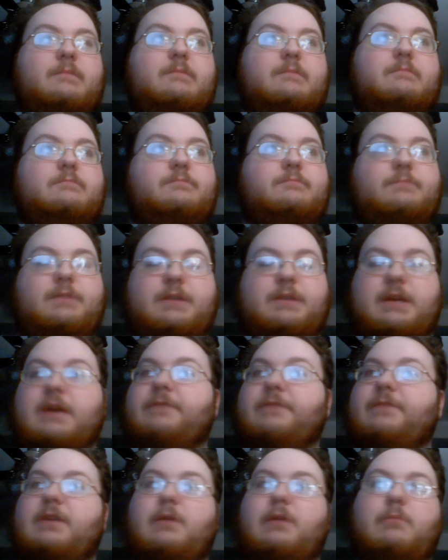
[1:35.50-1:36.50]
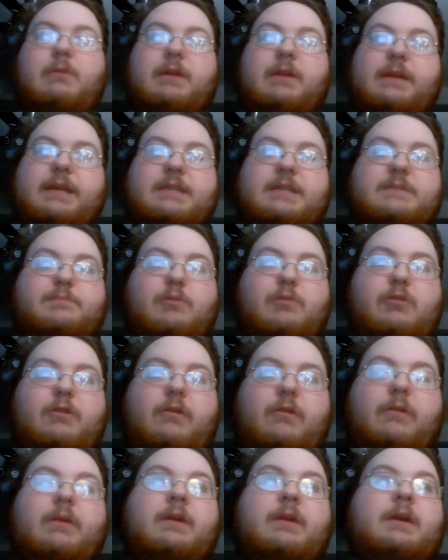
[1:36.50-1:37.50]
You know, if you don't want to get
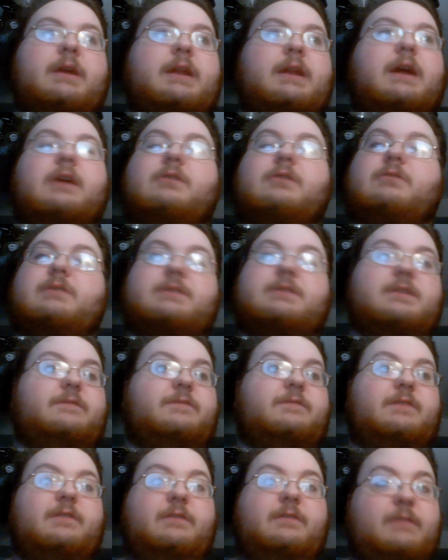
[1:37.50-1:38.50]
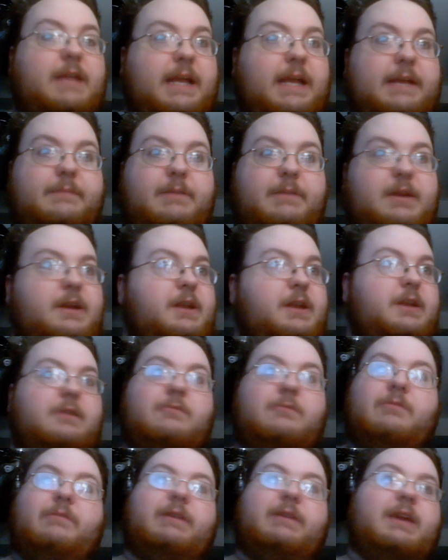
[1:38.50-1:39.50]
spoiled. Now, of course, if you're like me and you don't
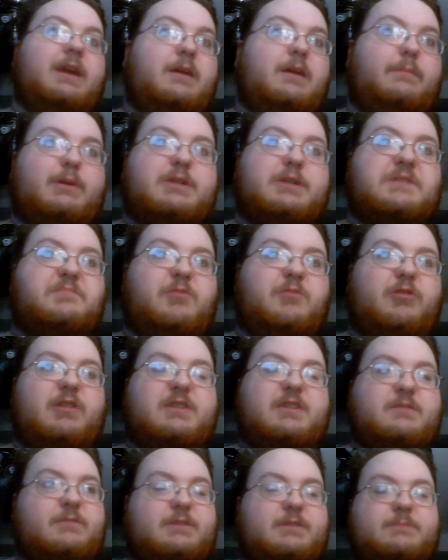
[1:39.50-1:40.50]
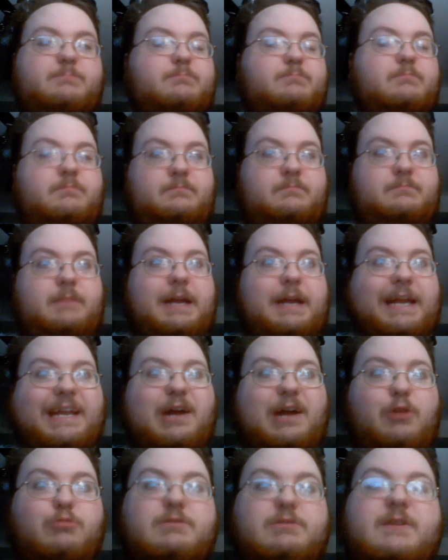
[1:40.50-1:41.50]
really care about spoilers, which I
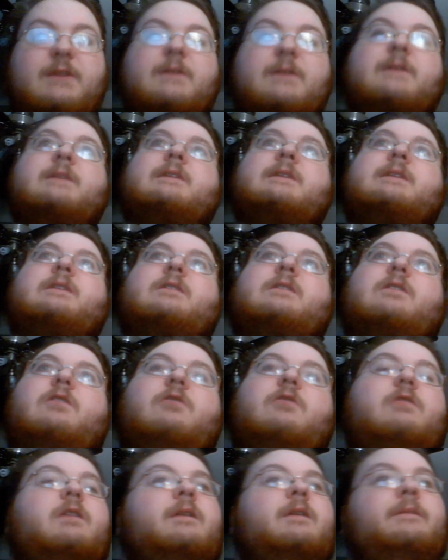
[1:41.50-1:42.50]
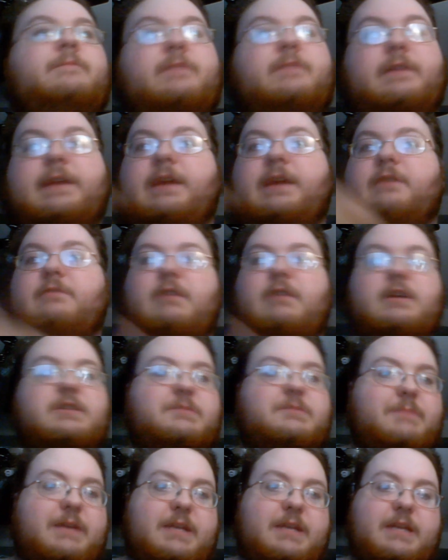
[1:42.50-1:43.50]
don't, or if you can't watch
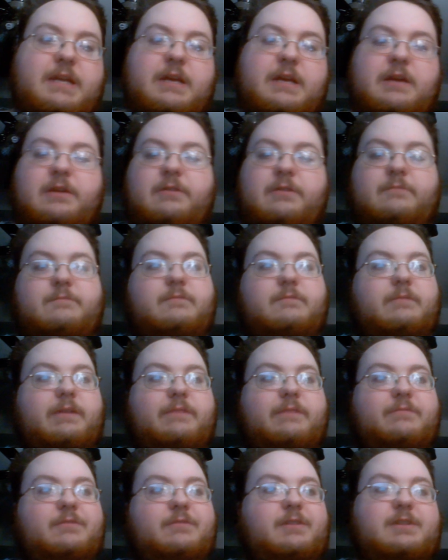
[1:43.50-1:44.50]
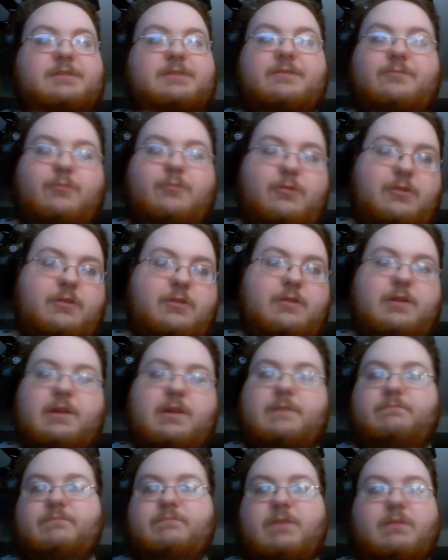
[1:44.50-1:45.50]
SmackDown for whatever reason, work,
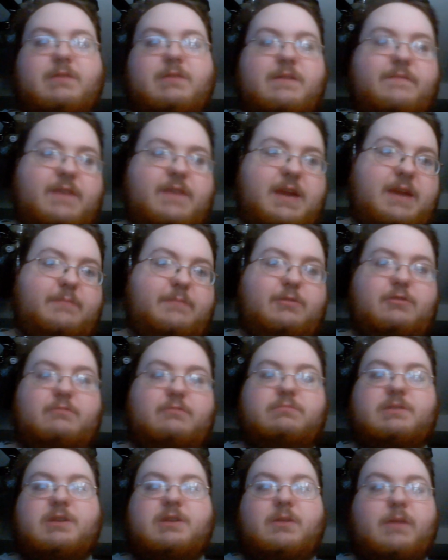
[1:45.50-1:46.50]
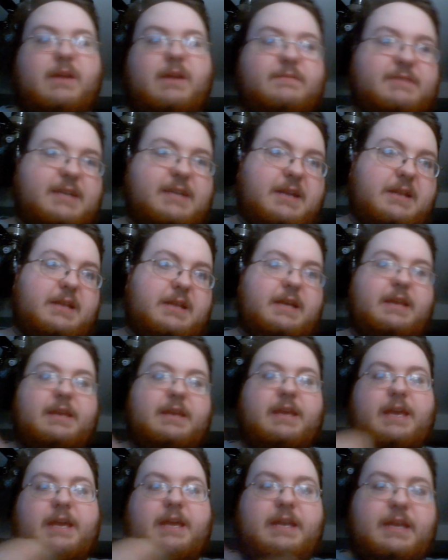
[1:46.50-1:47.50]
don't have cable, don't have satellite, you
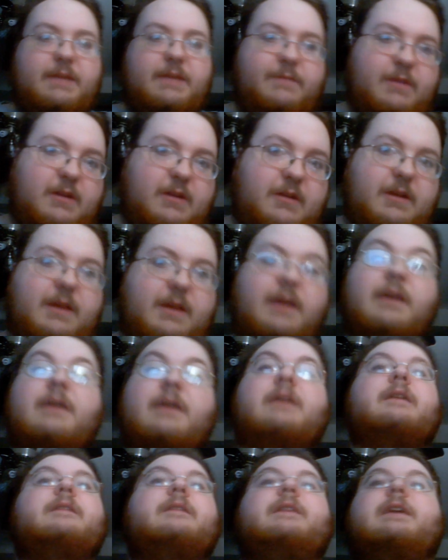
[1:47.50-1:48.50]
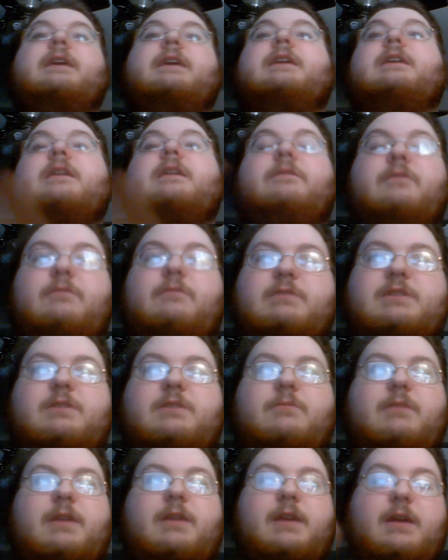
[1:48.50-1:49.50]
can't DVR it, then if you still
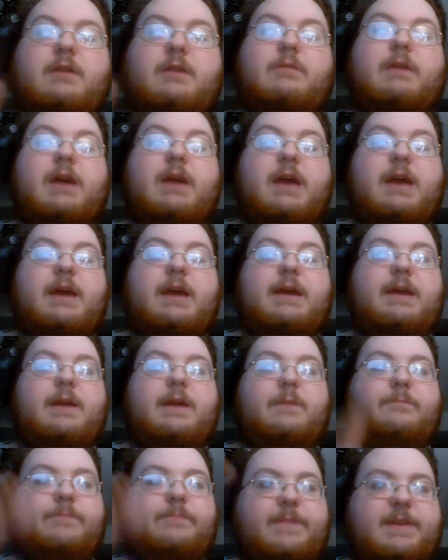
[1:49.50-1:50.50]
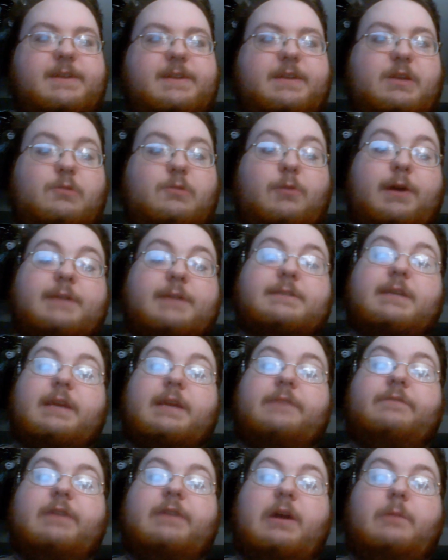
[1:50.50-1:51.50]
want to know, hey, continue watching. If
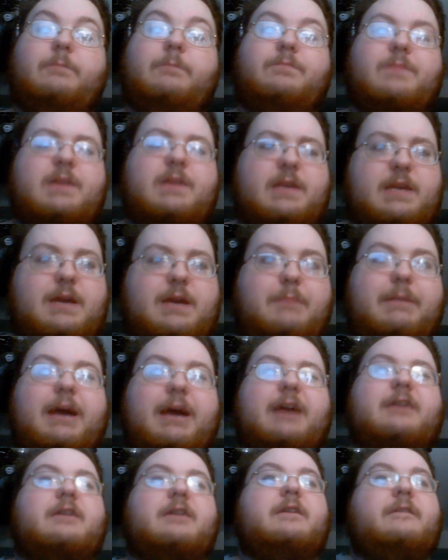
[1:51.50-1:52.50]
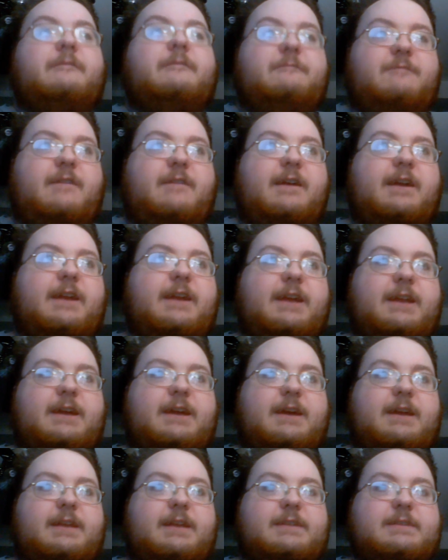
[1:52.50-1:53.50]
you don't, come back Friday
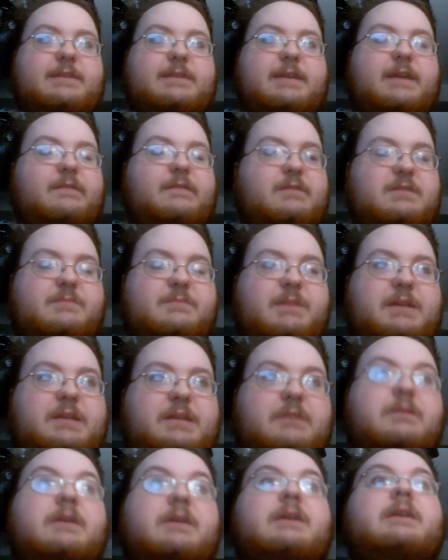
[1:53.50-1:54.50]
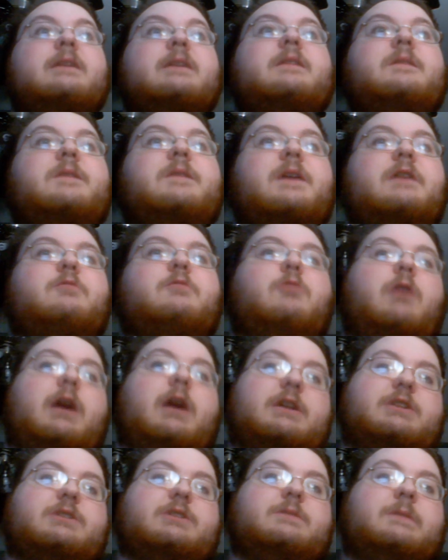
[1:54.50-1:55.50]
night at the SmackDown, then
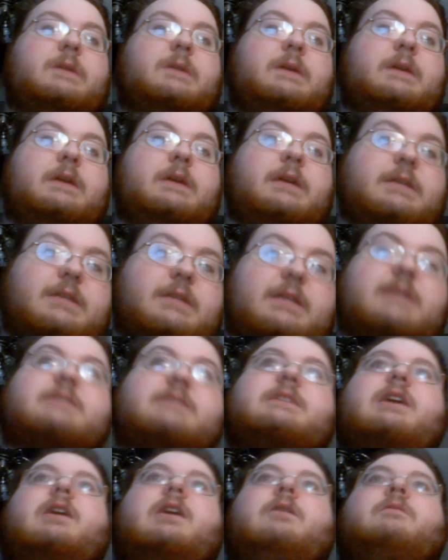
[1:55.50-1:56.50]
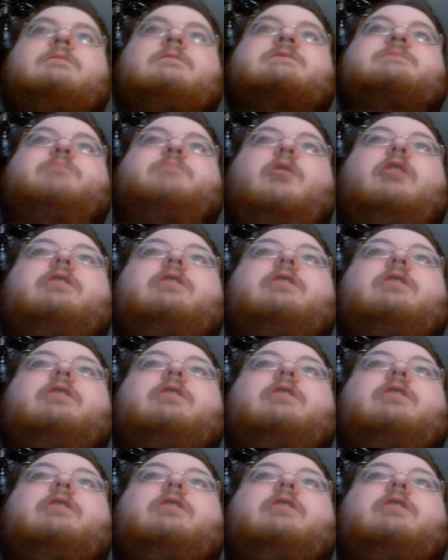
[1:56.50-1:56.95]
watch. So let's go. Spoiler